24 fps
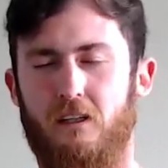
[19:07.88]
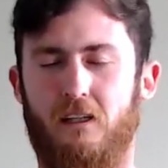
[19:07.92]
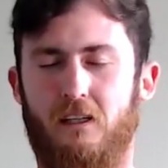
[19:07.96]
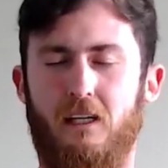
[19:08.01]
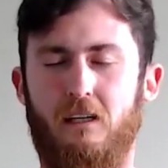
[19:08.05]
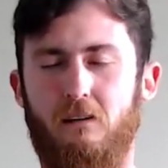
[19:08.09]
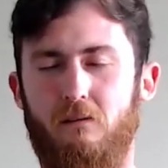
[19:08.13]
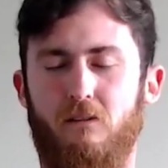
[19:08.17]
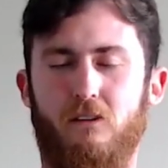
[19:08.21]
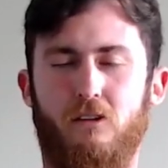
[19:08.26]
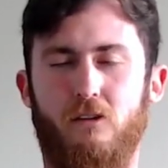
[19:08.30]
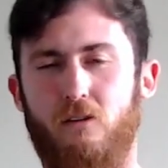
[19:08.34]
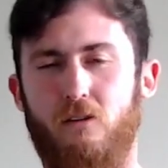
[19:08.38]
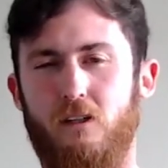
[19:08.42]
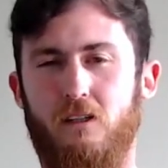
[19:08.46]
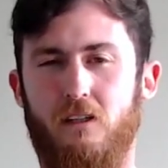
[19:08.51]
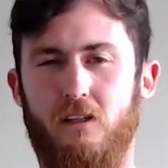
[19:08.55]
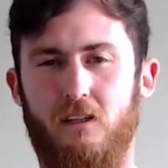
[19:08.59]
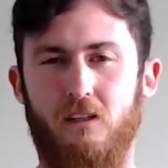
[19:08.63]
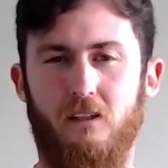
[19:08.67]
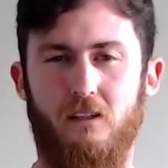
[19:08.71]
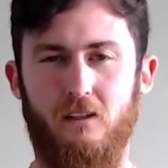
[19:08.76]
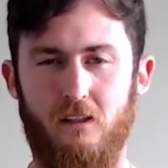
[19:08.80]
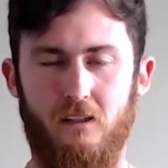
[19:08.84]
Keep doing
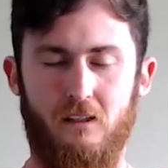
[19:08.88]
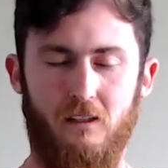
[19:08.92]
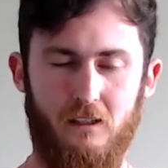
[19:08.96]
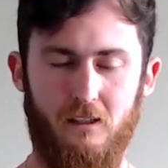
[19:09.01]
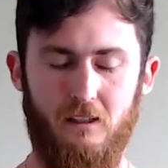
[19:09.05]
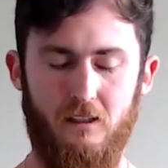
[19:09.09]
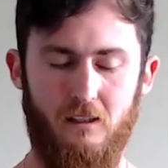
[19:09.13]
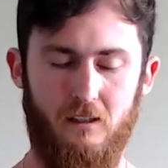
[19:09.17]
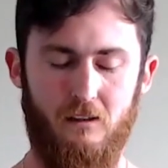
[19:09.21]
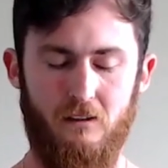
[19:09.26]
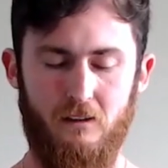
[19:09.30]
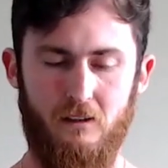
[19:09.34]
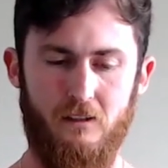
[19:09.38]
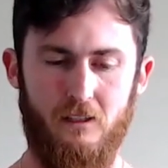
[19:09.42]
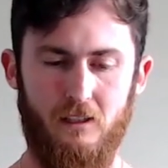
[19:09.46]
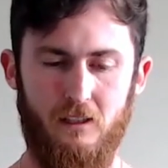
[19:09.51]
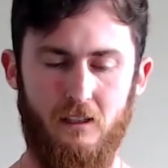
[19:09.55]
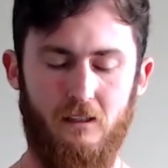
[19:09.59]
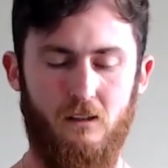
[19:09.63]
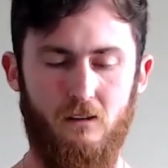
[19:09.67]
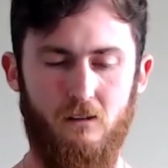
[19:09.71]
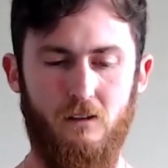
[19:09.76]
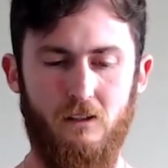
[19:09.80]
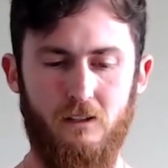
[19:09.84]
it. And I was
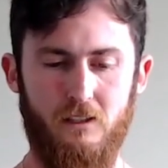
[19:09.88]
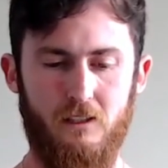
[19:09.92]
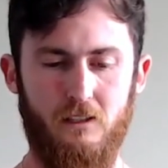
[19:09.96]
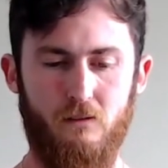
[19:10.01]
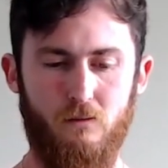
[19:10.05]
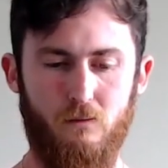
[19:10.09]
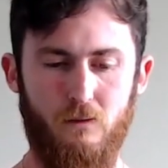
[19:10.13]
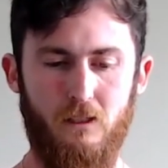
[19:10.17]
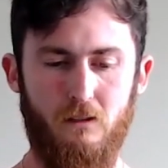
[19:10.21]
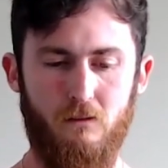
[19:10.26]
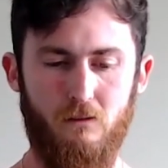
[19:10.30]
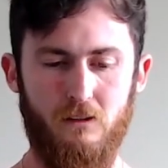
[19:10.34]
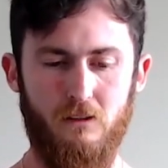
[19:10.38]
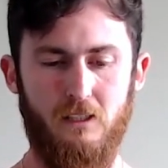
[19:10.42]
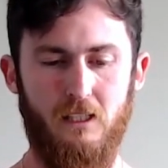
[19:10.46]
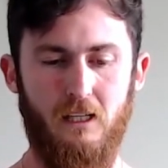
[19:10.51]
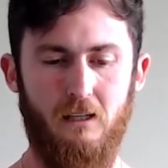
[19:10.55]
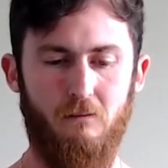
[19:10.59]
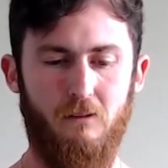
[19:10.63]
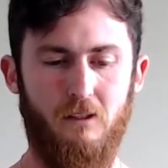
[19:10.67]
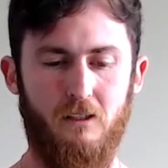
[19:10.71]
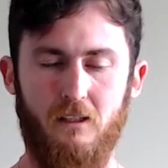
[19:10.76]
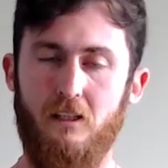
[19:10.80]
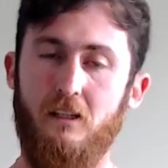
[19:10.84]
like, oh, this is weird, what's happening?